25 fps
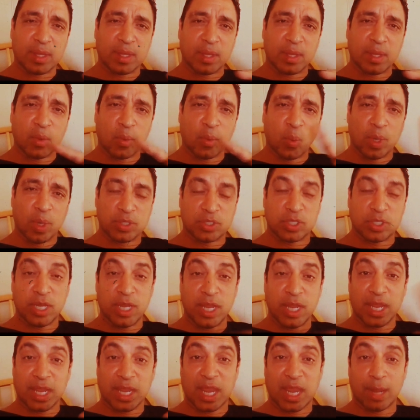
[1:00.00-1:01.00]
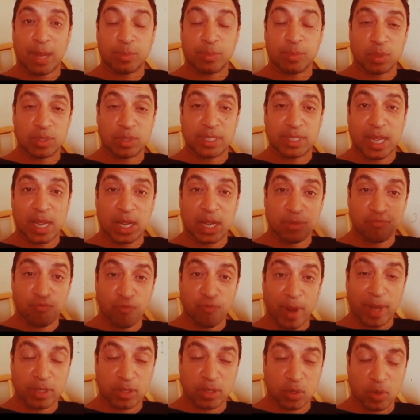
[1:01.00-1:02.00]
once a year came through town,
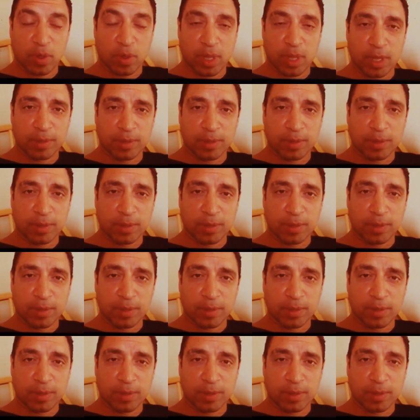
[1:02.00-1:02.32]
right through there.